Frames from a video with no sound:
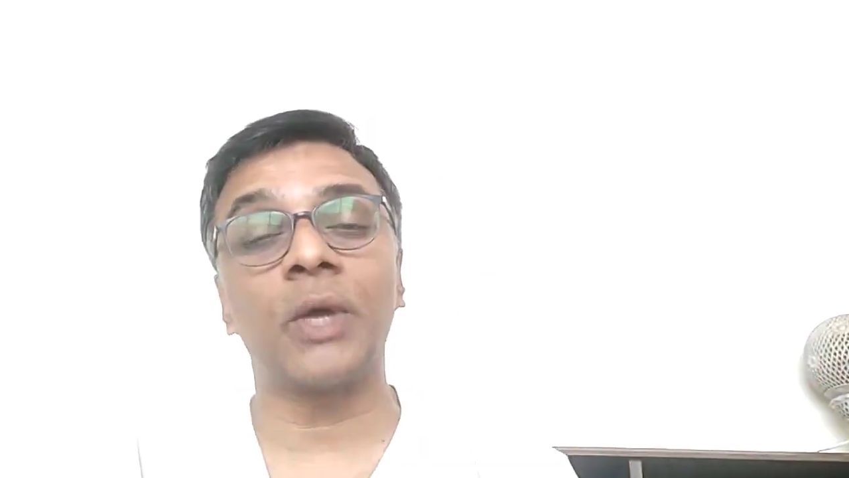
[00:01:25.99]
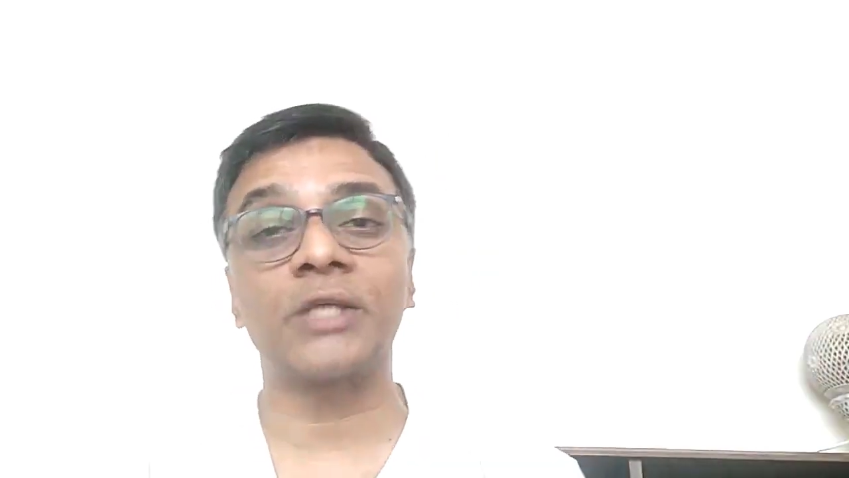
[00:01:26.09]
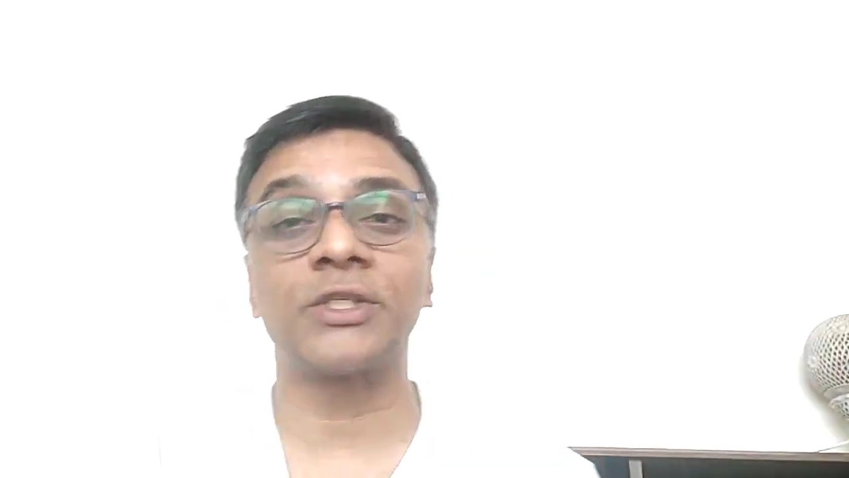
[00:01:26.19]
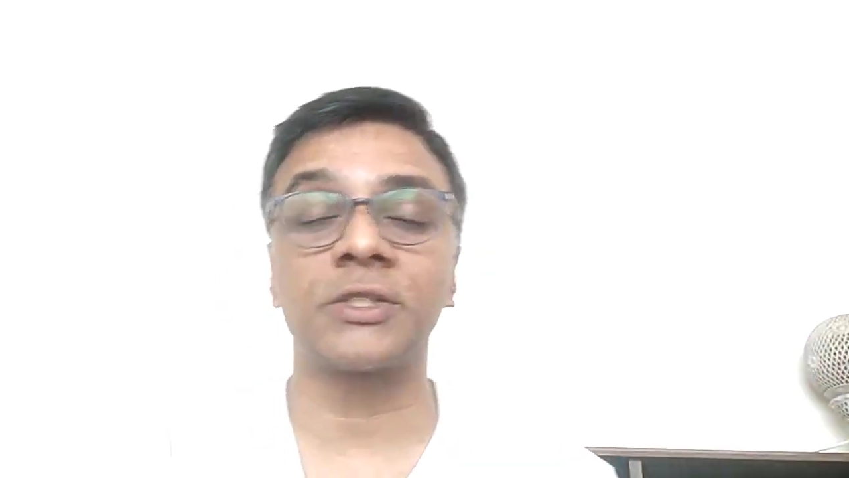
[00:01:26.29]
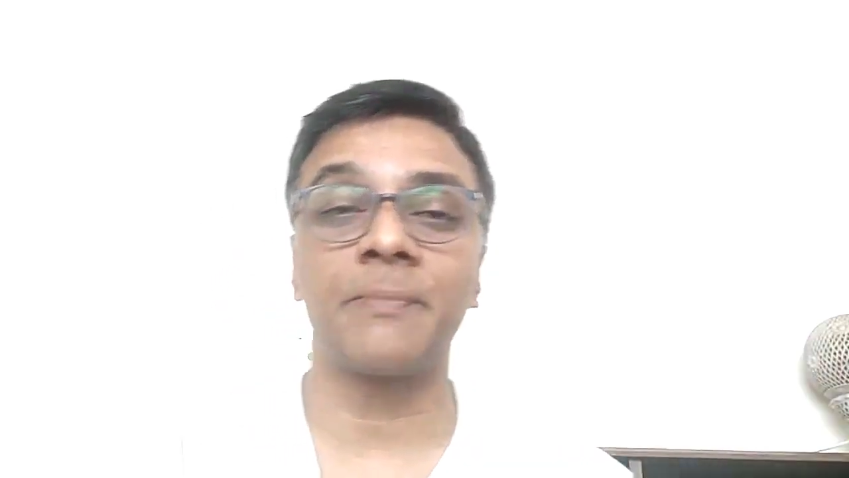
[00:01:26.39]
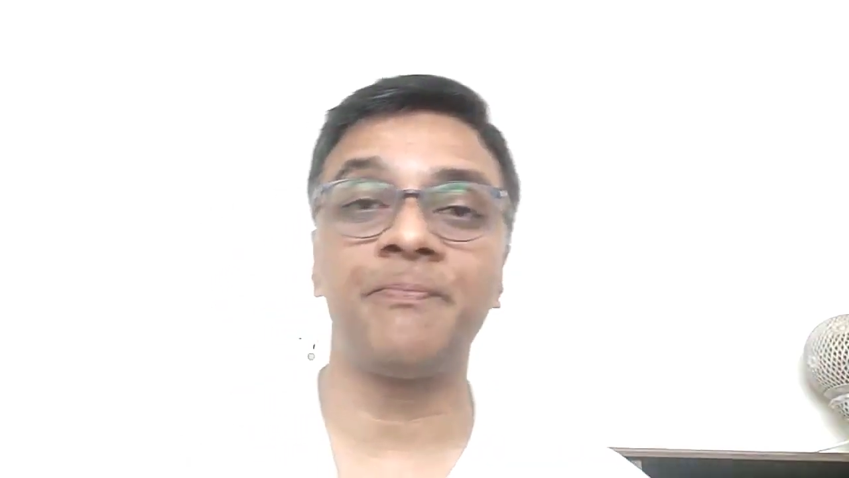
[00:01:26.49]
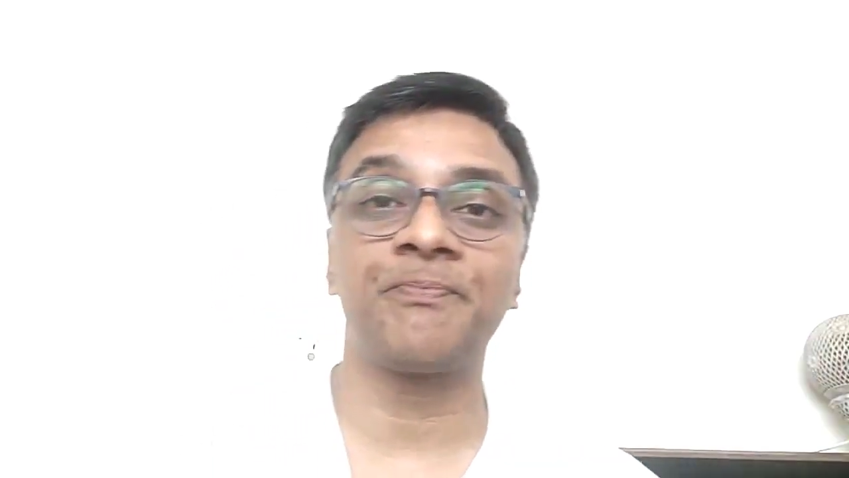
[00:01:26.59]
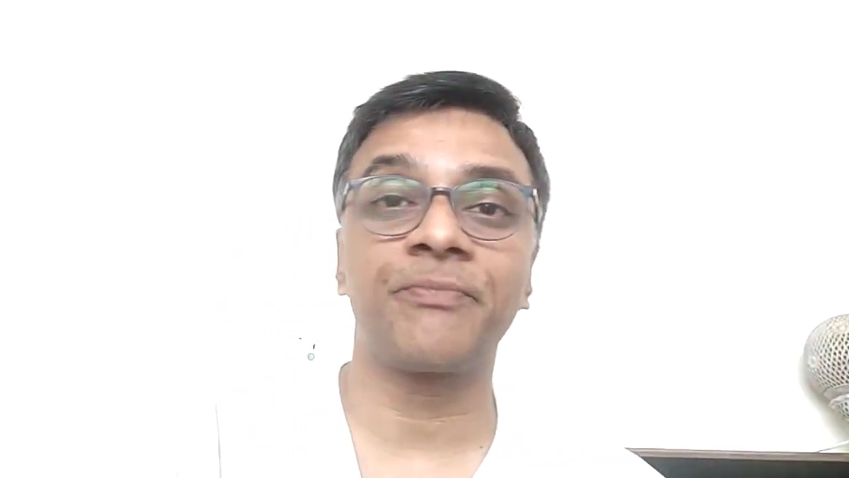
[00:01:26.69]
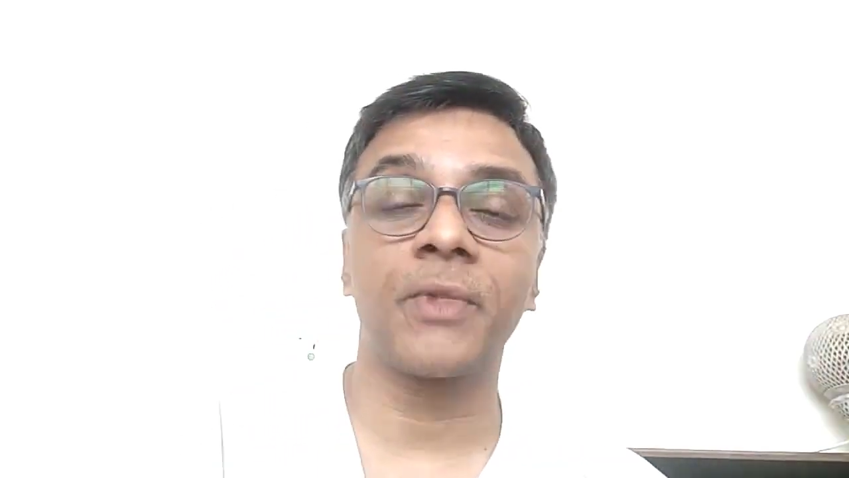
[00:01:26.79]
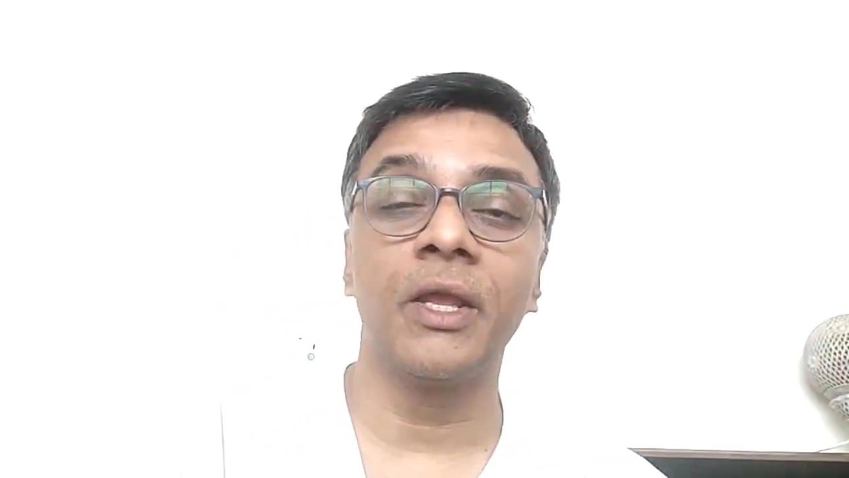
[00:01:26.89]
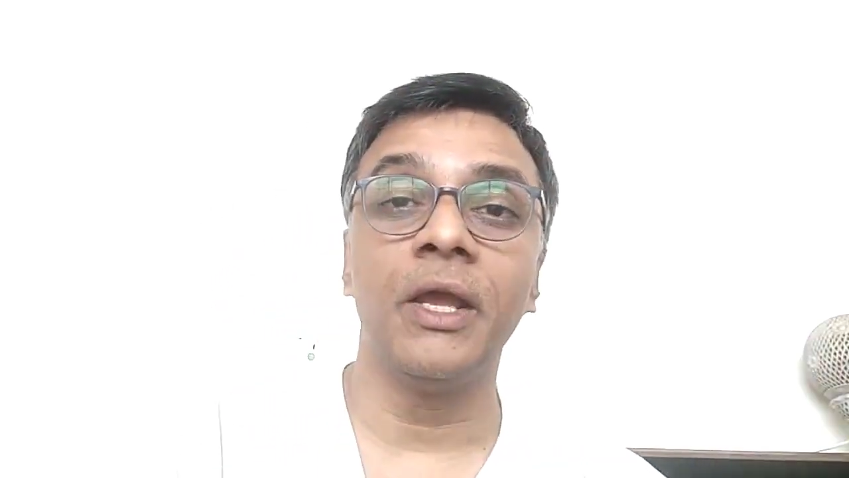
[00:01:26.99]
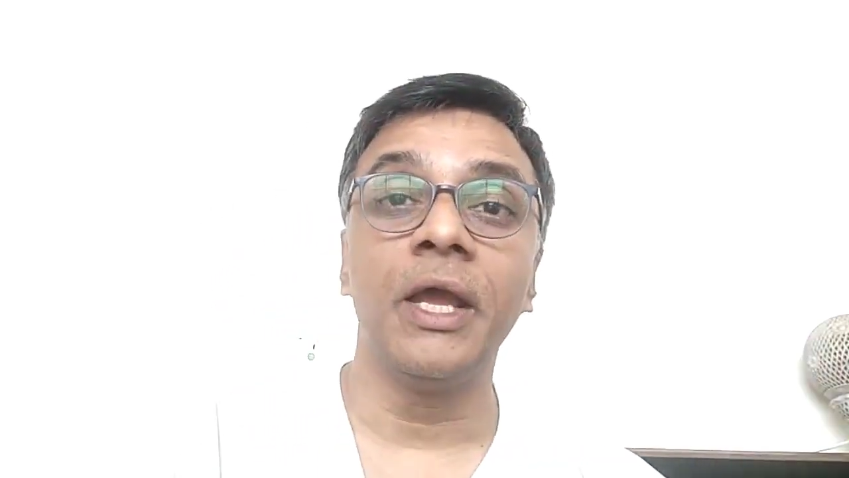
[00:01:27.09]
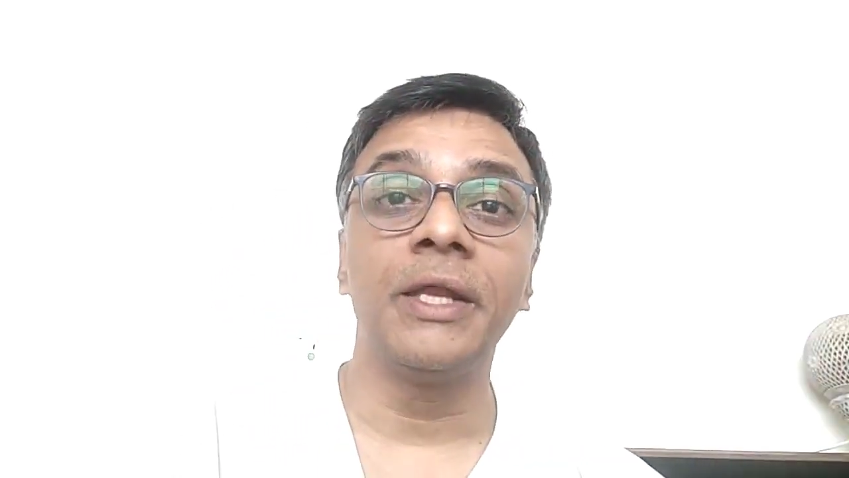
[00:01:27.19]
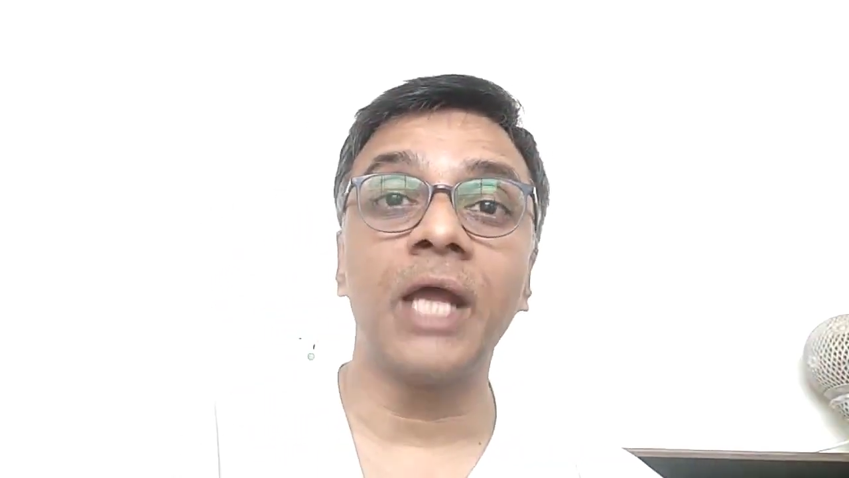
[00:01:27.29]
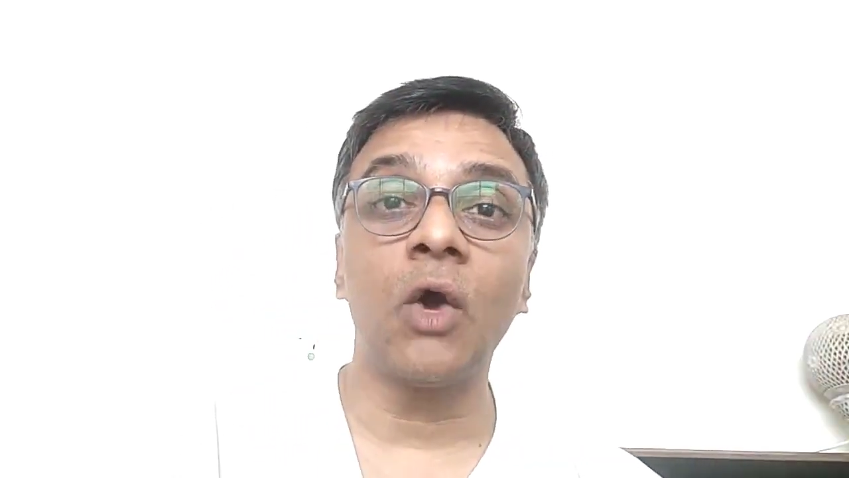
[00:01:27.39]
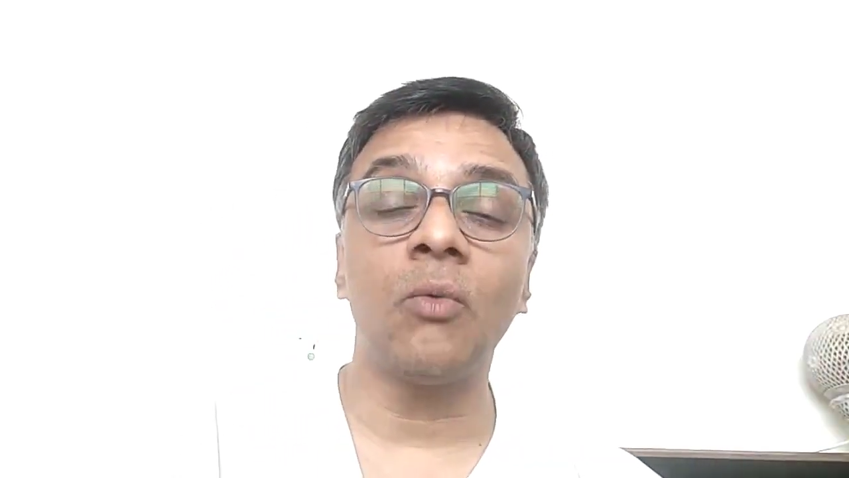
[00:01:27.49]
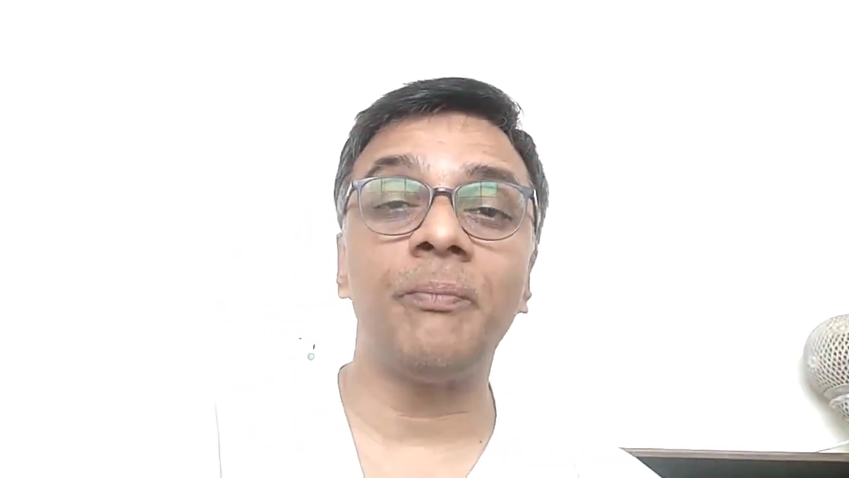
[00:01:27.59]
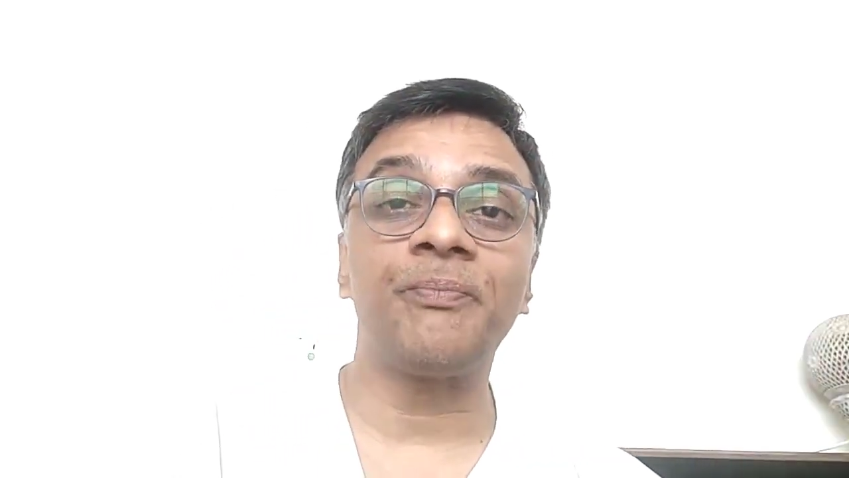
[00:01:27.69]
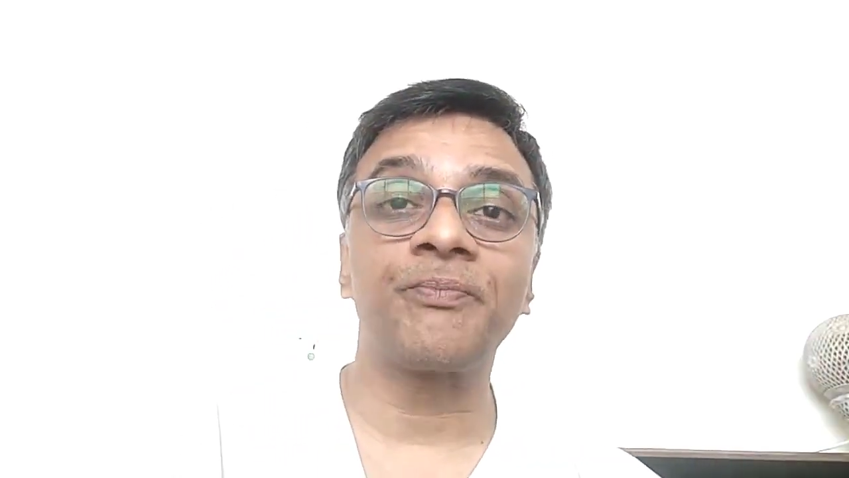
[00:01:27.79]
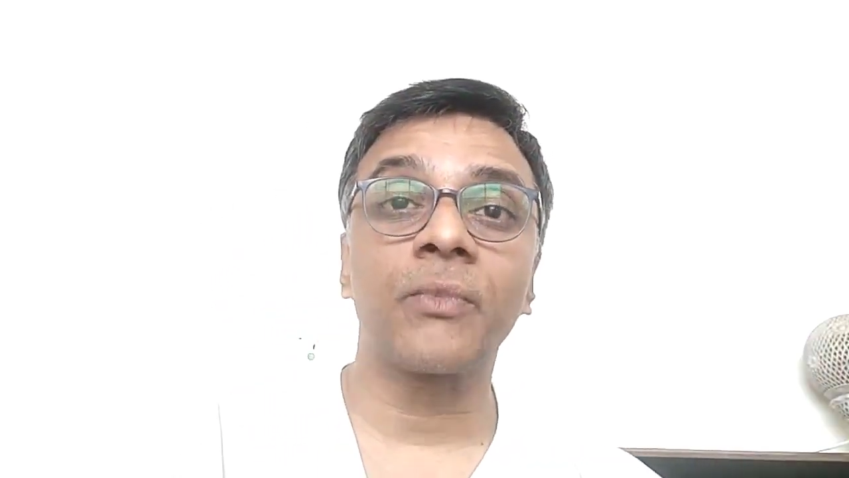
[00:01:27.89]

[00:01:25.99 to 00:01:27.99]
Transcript: axis. Now,